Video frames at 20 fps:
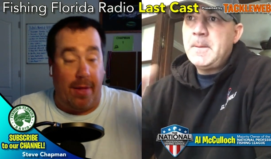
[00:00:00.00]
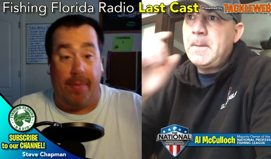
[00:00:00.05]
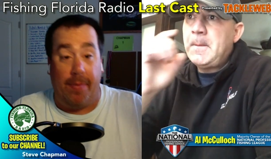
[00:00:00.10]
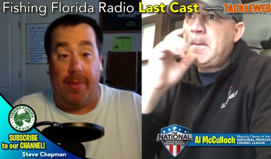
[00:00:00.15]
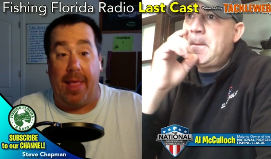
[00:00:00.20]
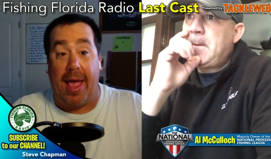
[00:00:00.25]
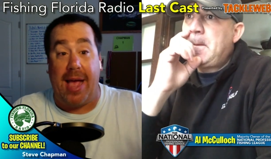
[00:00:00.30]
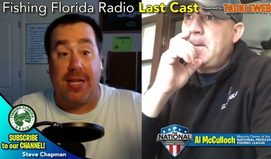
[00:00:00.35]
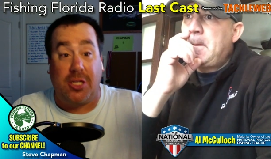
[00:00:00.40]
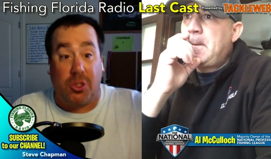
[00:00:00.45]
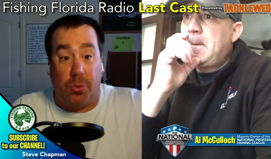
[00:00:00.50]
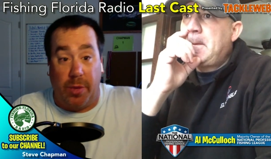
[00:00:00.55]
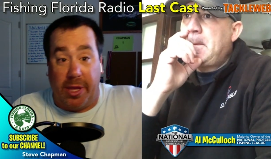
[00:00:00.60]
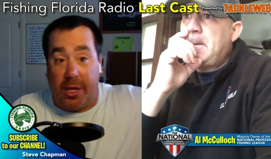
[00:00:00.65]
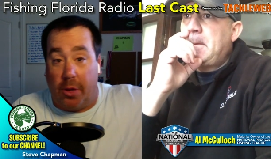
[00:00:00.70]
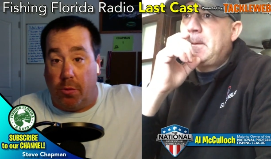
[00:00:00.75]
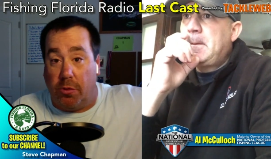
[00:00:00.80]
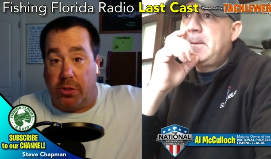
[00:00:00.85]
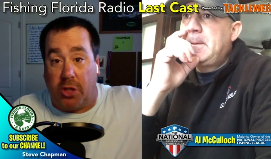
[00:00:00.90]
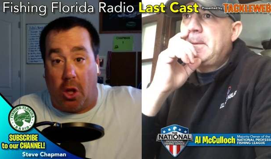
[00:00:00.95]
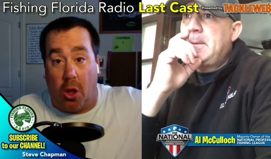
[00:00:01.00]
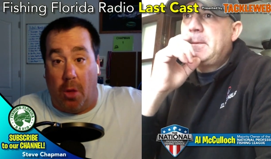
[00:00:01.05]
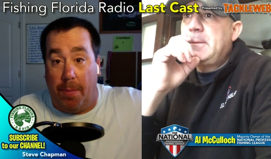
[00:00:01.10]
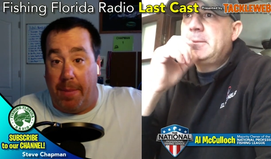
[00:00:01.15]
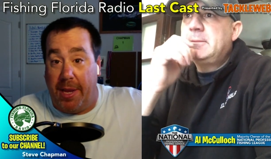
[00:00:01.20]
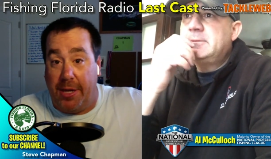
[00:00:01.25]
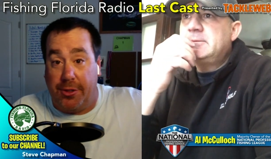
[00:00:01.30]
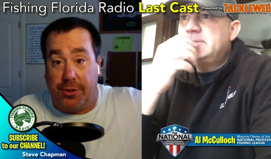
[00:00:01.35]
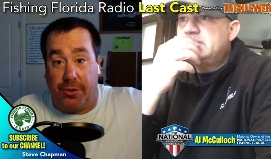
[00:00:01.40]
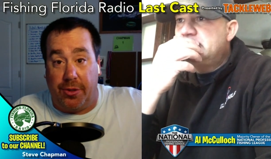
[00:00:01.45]
Speaker 1: last week it was all
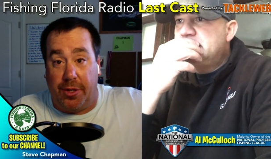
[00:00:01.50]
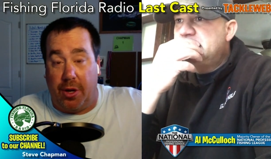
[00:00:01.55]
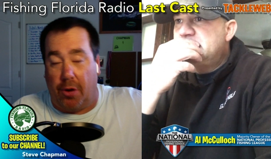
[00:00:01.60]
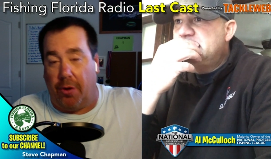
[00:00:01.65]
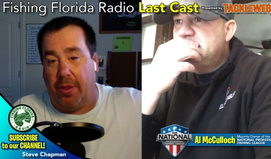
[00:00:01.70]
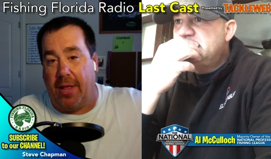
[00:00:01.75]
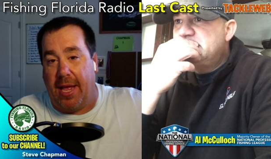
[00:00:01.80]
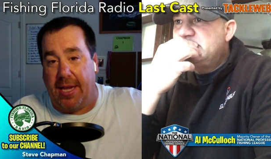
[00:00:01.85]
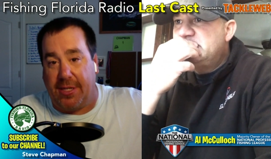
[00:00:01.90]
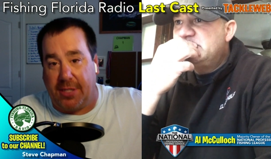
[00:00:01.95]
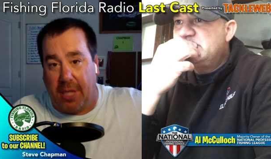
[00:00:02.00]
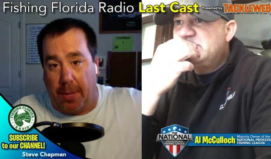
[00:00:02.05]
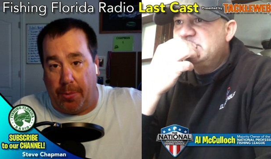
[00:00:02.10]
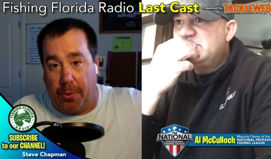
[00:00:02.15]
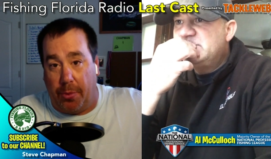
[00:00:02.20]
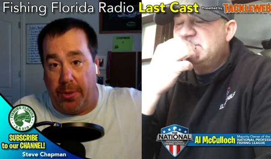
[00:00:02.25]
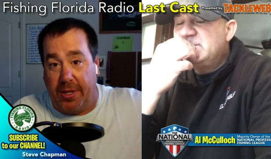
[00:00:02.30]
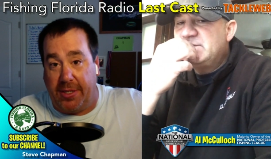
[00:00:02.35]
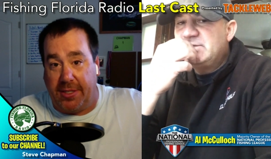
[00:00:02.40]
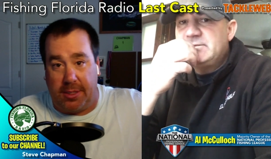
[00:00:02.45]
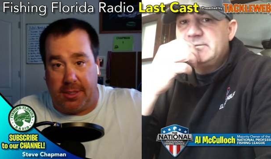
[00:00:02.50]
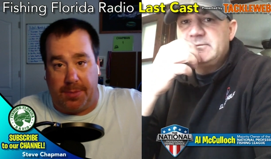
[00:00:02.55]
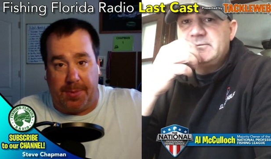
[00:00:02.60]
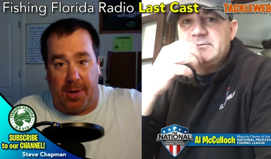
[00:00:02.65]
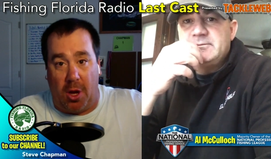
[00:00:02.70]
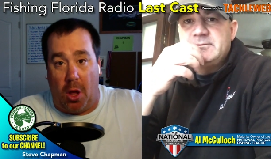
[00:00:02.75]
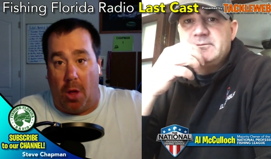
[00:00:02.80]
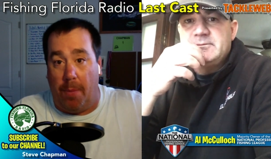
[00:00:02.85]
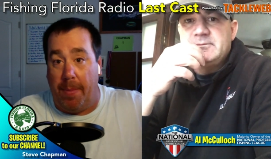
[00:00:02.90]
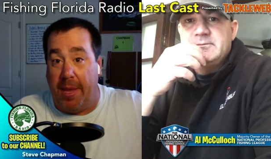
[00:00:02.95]
major league or last couple weeks it's been
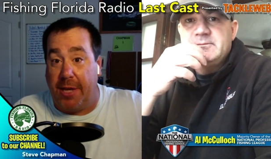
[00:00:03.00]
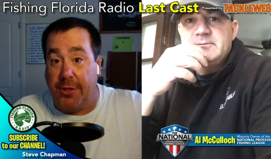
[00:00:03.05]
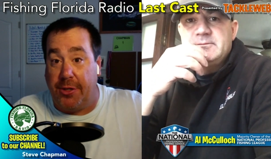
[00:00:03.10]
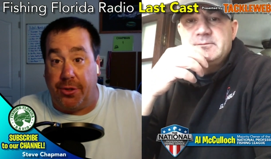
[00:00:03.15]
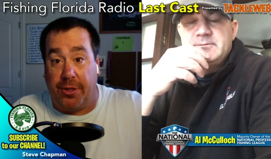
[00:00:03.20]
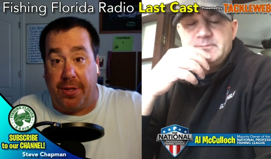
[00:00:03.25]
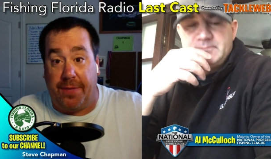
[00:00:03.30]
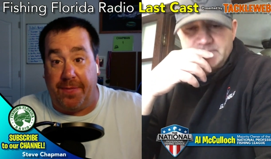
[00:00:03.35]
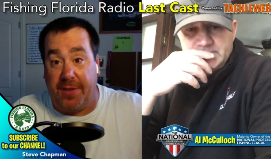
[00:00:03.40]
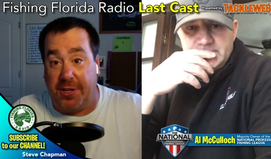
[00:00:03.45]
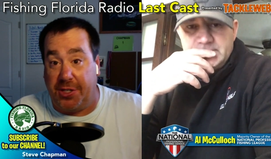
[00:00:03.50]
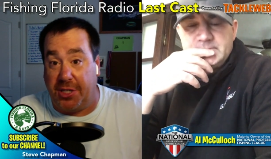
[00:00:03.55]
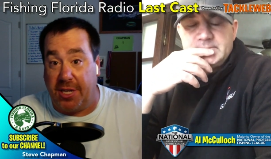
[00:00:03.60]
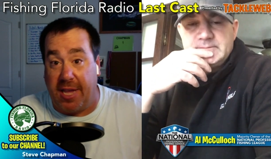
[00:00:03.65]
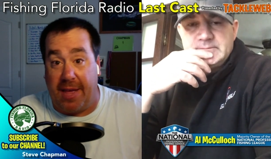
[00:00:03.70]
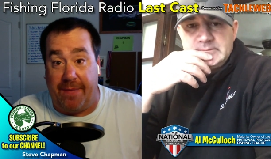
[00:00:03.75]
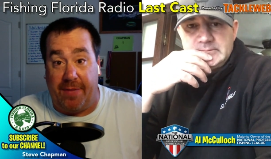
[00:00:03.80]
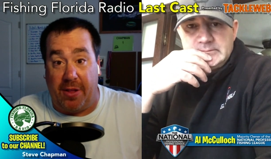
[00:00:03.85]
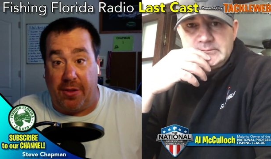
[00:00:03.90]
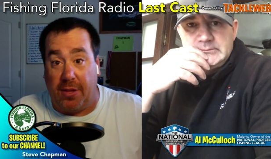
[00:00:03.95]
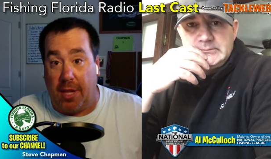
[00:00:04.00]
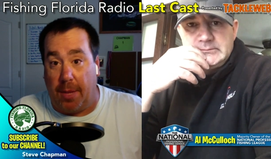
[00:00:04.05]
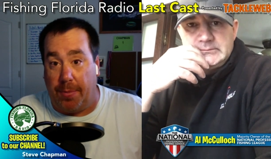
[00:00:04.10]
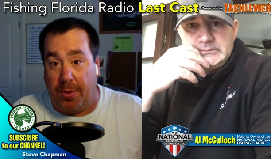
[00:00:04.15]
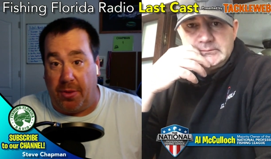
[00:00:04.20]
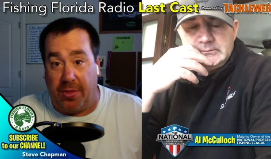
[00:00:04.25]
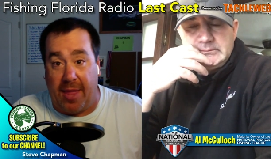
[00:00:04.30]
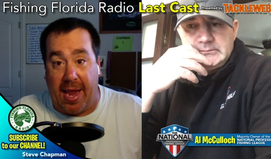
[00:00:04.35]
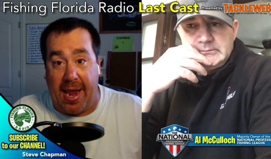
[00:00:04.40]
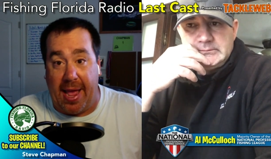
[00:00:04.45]
all major league fishing FLW
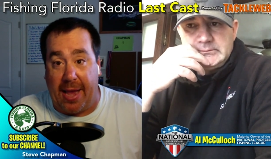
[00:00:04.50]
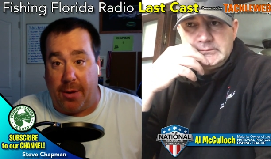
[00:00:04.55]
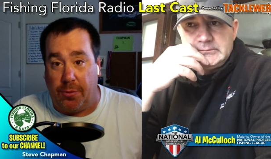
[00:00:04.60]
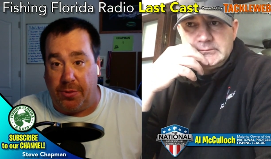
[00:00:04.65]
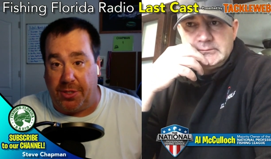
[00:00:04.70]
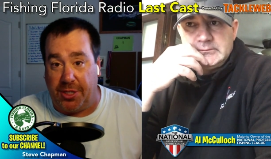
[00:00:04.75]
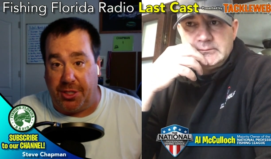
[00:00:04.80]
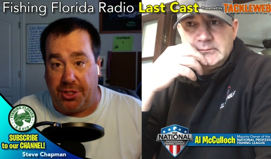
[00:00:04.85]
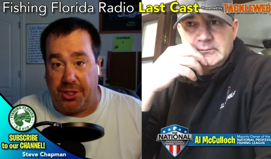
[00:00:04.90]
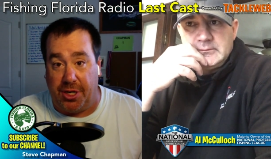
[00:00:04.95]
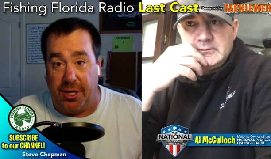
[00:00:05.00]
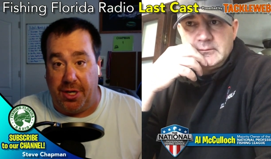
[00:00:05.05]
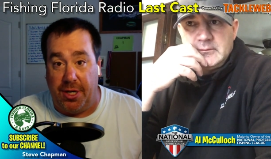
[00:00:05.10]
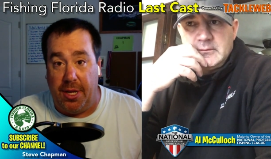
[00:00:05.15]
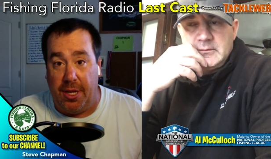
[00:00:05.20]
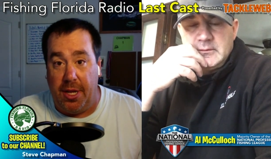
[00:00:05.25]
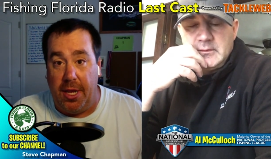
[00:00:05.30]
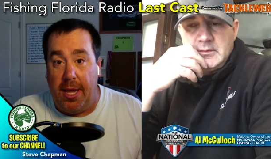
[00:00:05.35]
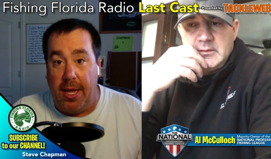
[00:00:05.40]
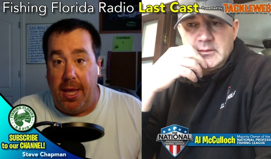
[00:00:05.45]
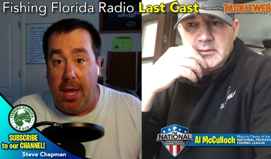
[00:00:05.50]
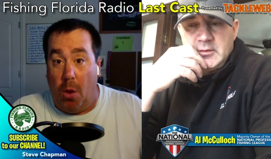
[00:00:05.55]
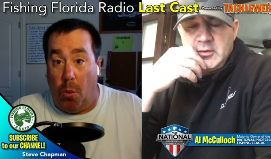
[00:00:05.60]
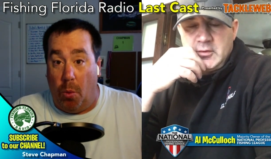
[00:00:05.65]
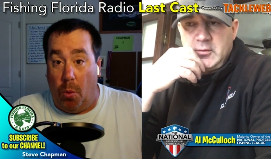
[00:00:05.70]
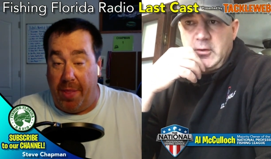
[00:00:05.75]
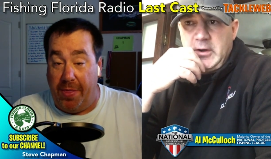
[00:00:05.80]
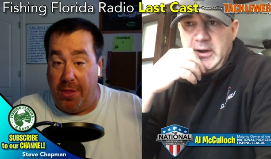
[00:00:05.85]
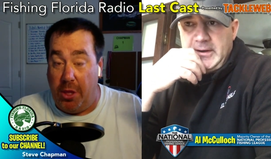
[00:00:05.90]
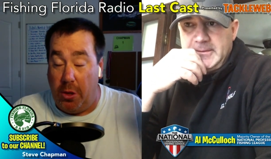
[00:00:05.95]
that acquisition.
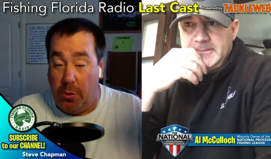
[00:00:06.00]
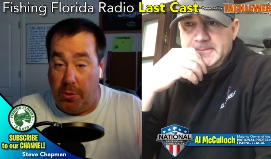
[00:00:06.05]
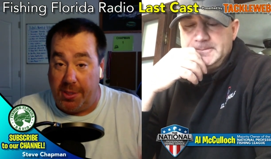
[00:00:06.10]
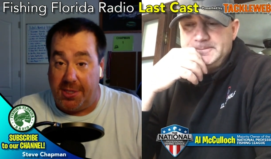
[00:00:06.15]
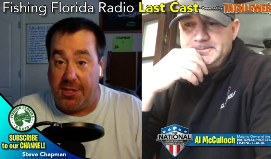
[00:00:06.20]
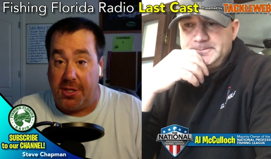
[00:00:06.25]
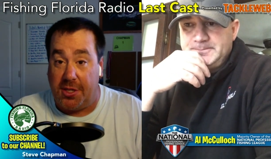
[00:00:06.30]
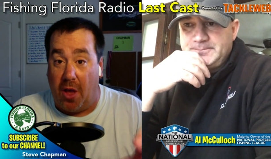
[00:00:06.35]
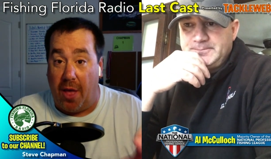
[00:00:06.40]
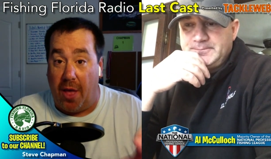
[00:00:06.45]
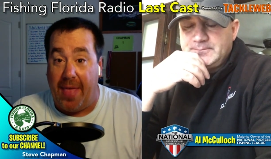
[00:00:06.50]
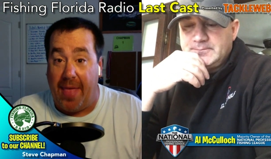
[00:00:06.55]
When Correct. you saw